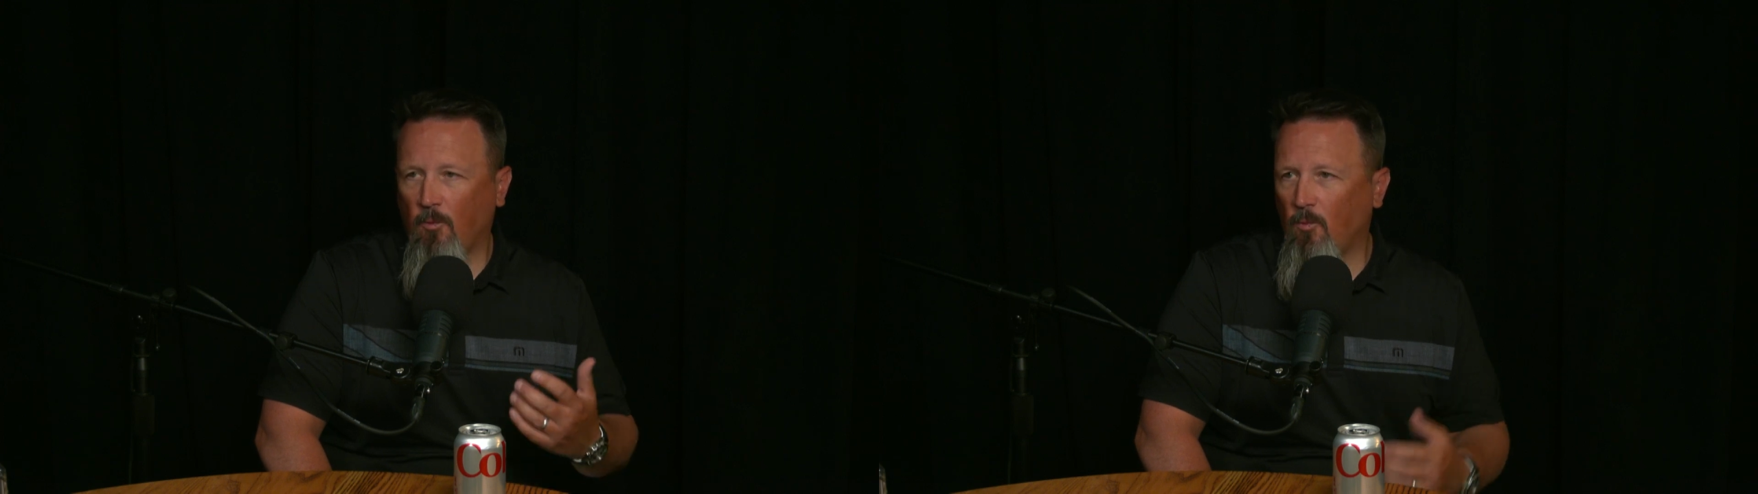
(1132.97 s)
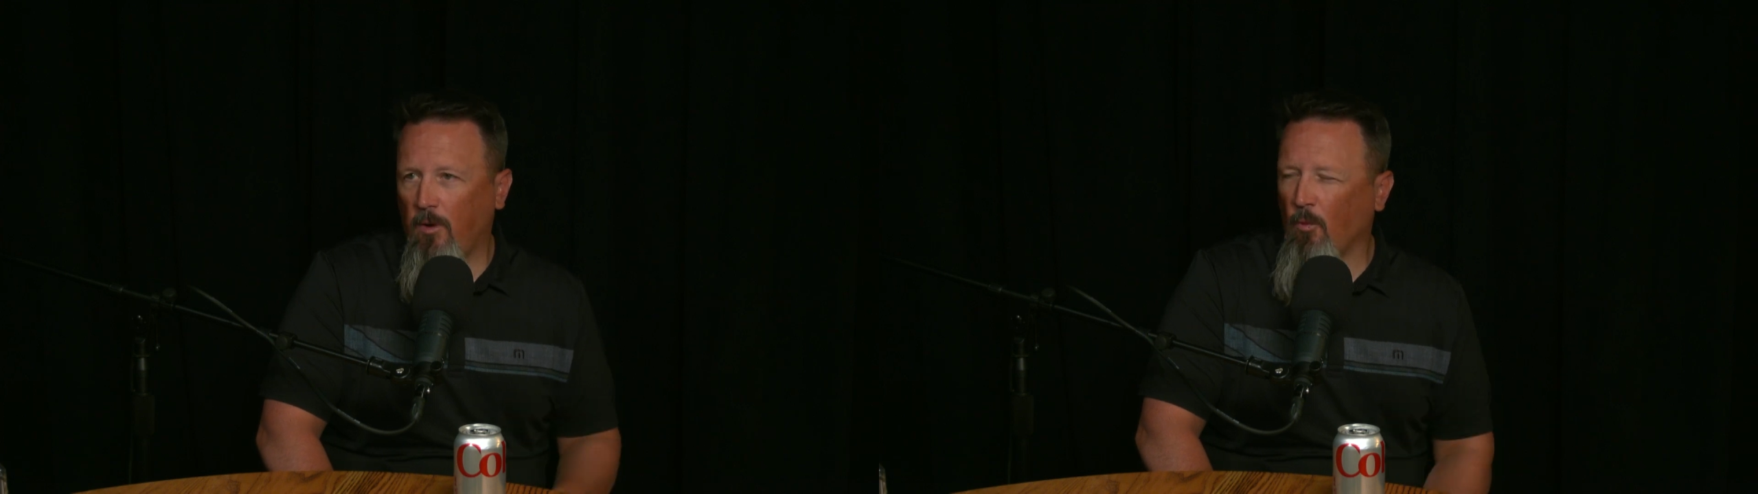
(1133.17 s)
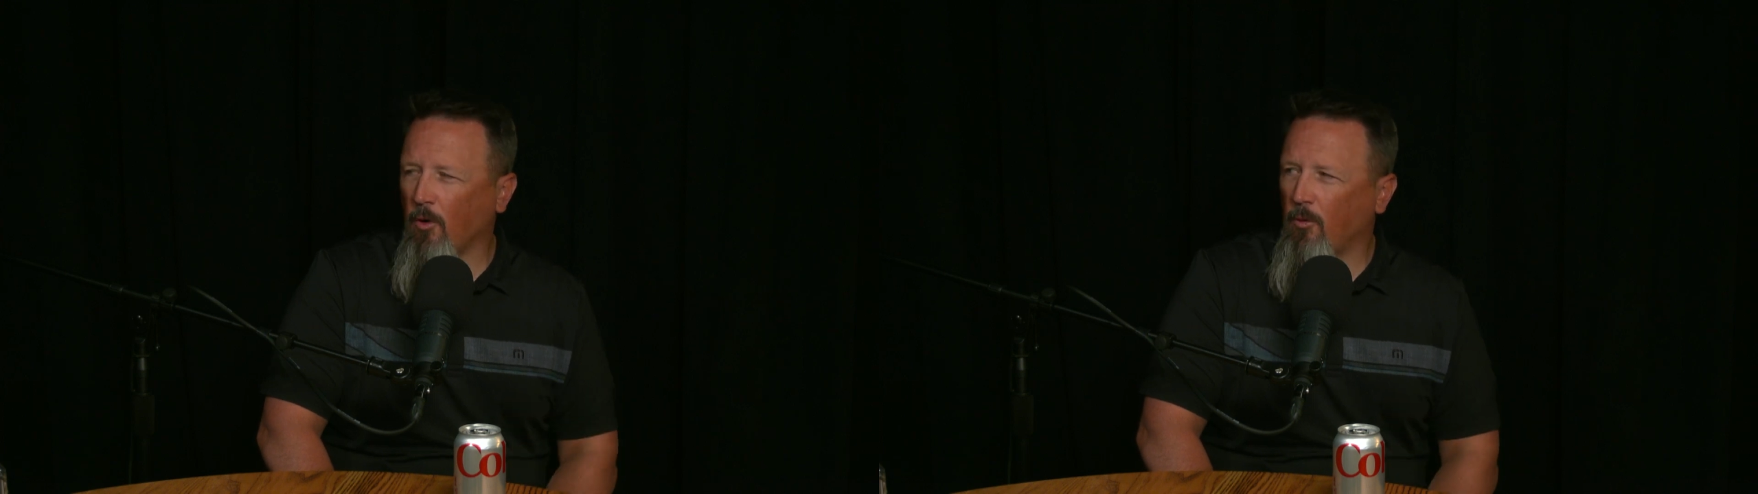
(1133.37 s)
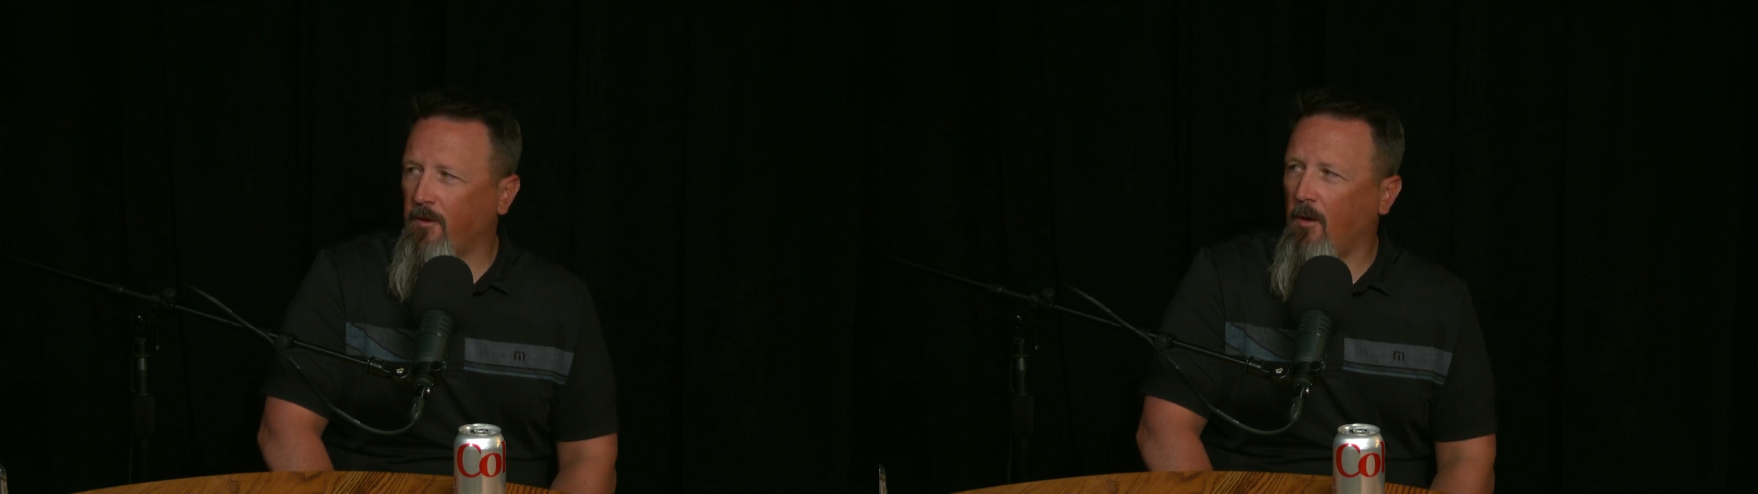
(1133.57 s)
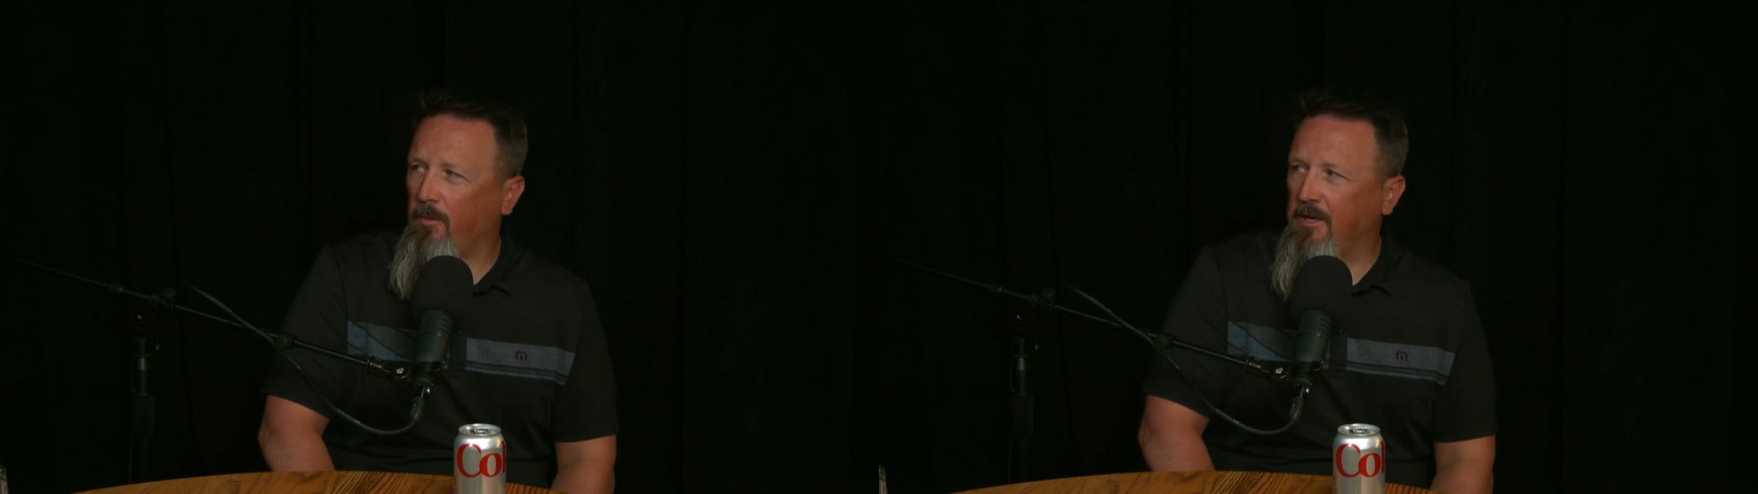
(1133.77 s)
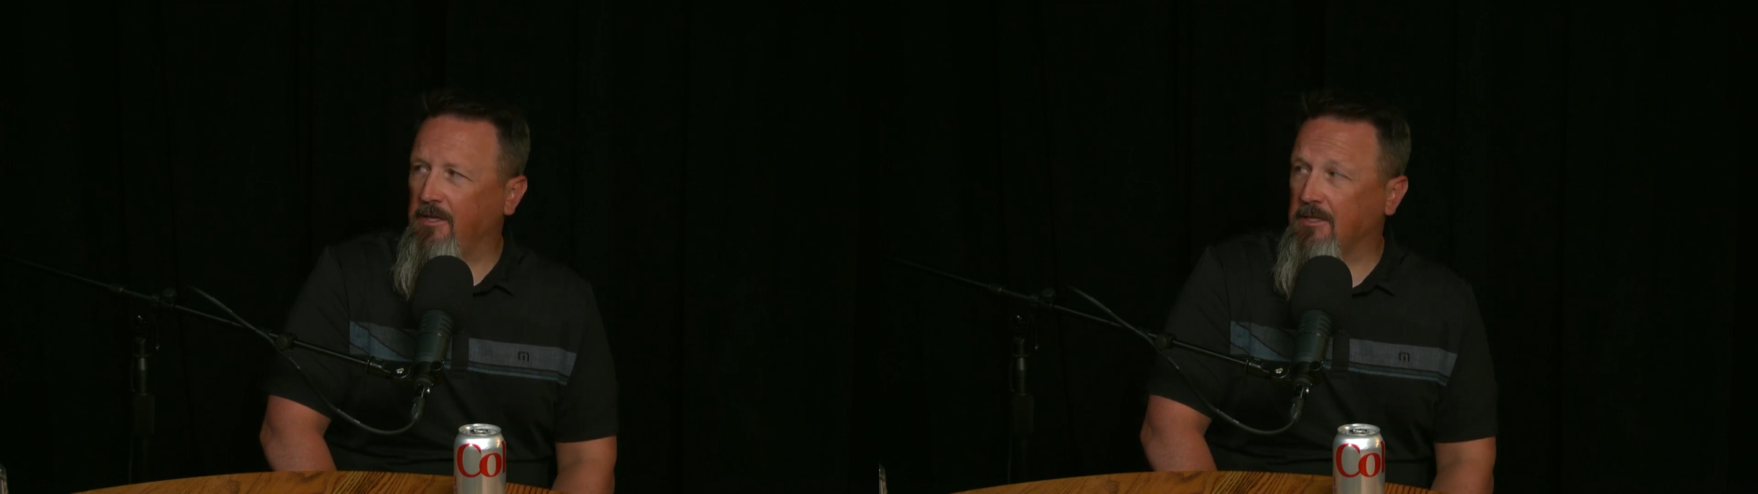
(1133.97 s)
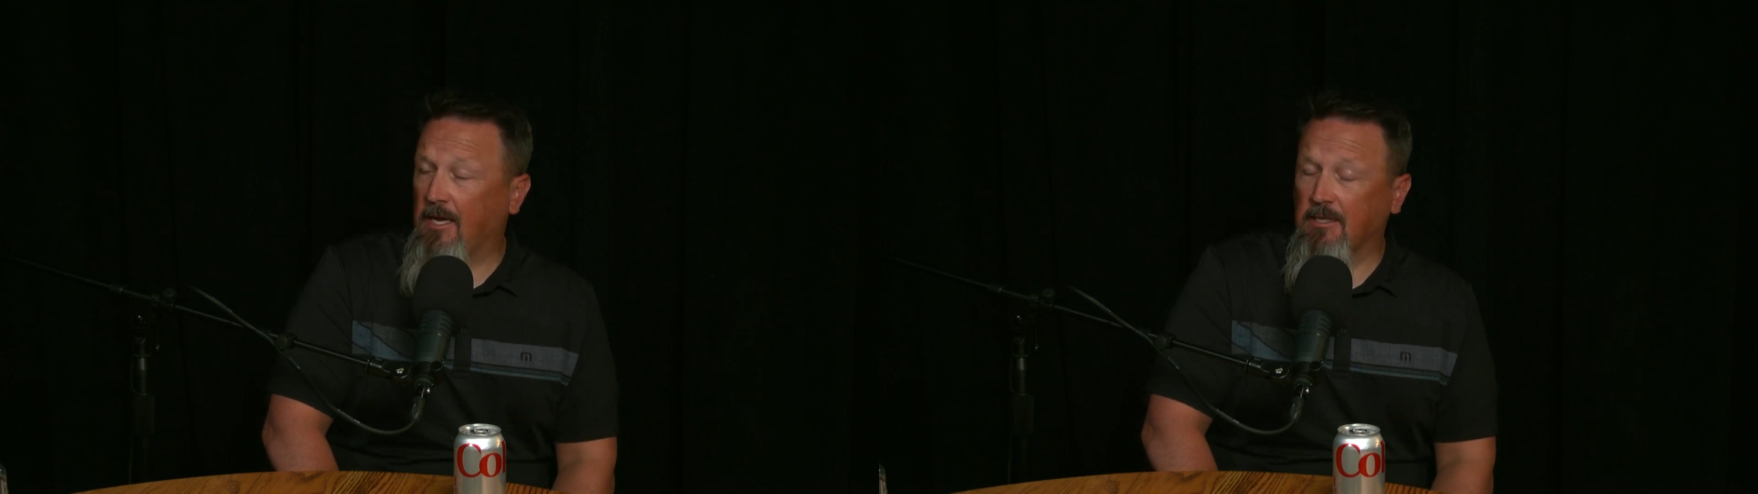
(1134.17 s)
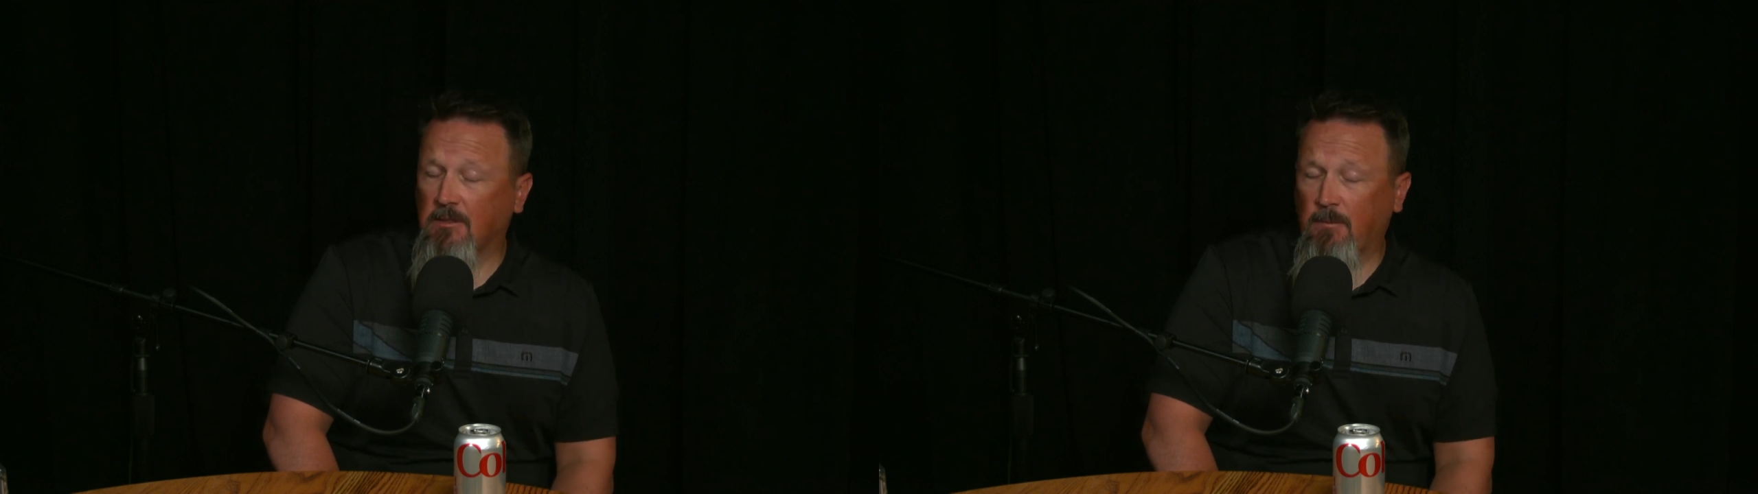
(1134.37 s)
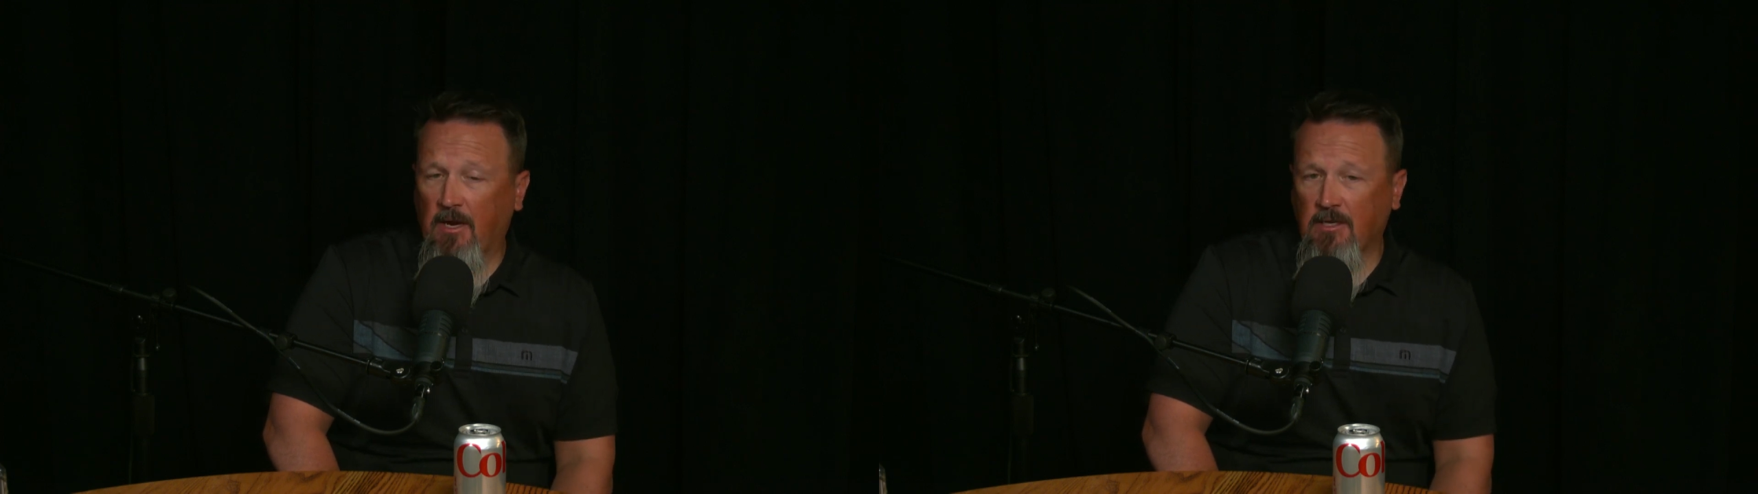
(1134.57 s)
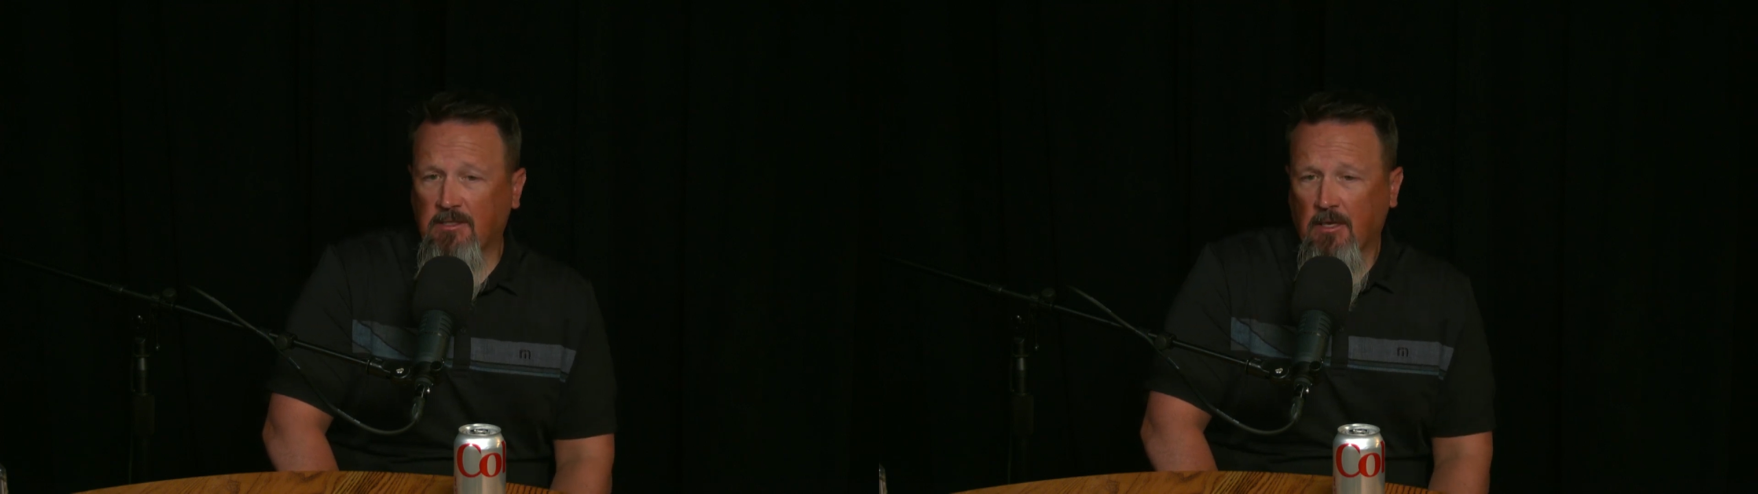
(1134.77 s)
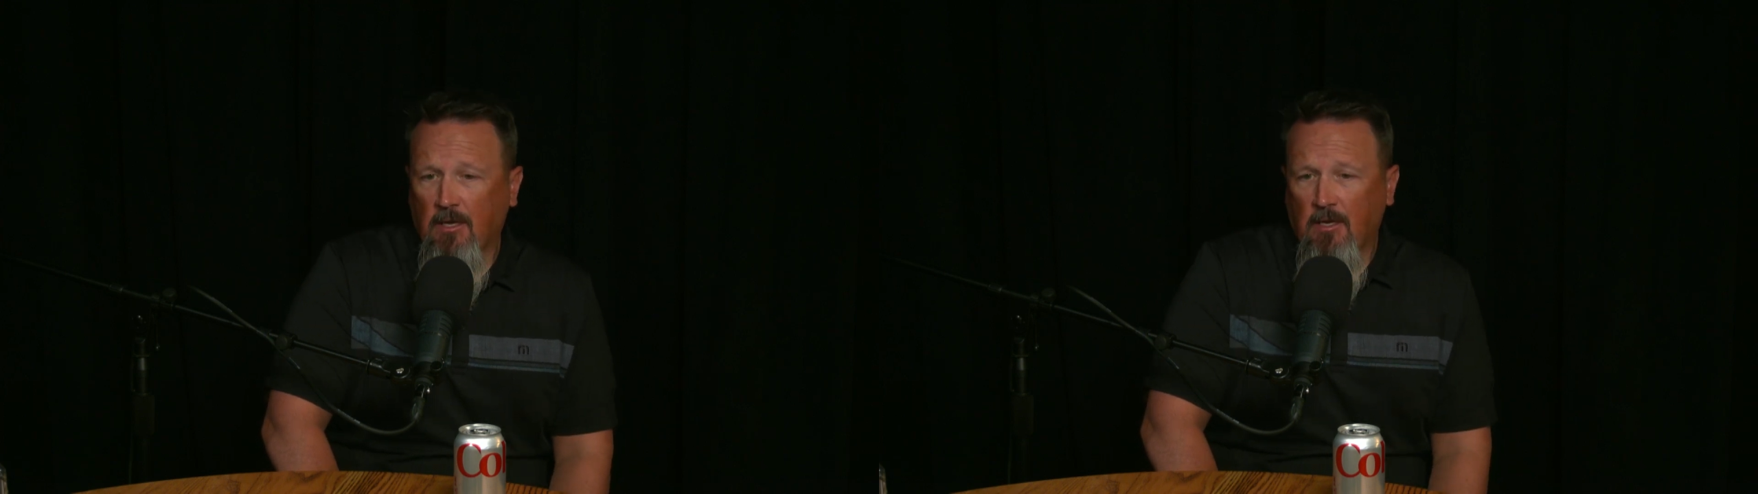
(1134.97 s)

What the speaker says: we work with companies in that space